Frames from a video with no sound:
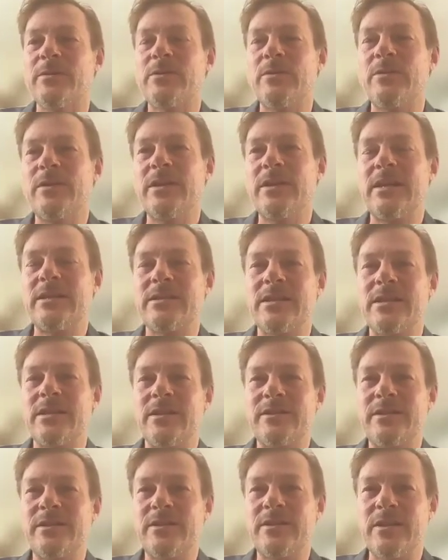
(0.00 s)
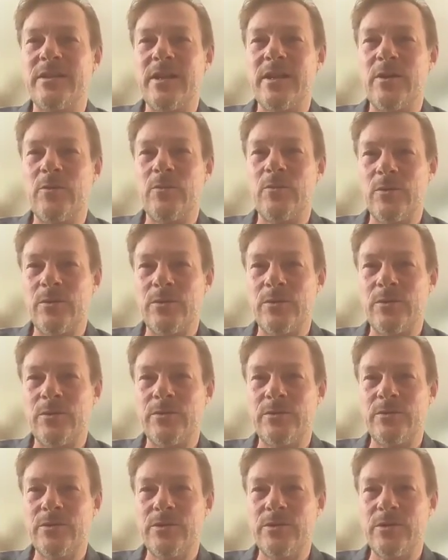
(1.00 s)
so he got sucked into that
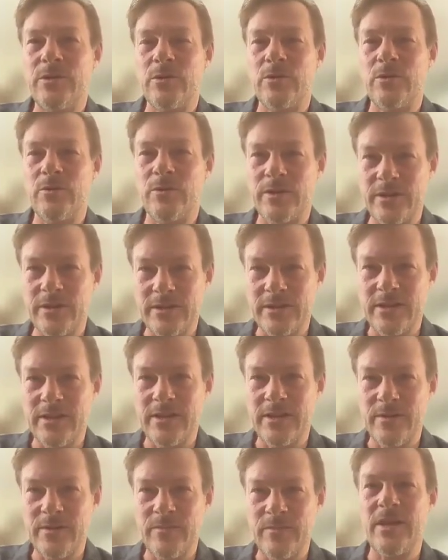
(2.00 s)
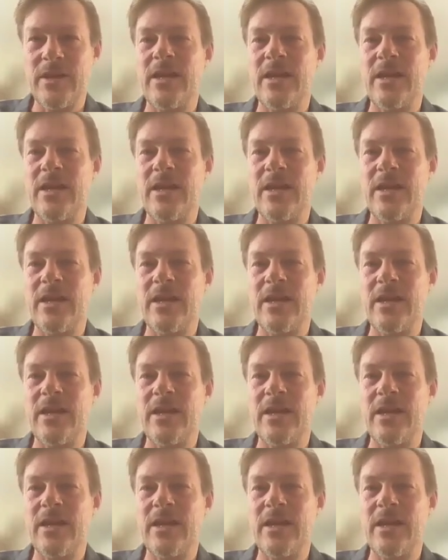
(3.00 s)
world according to him,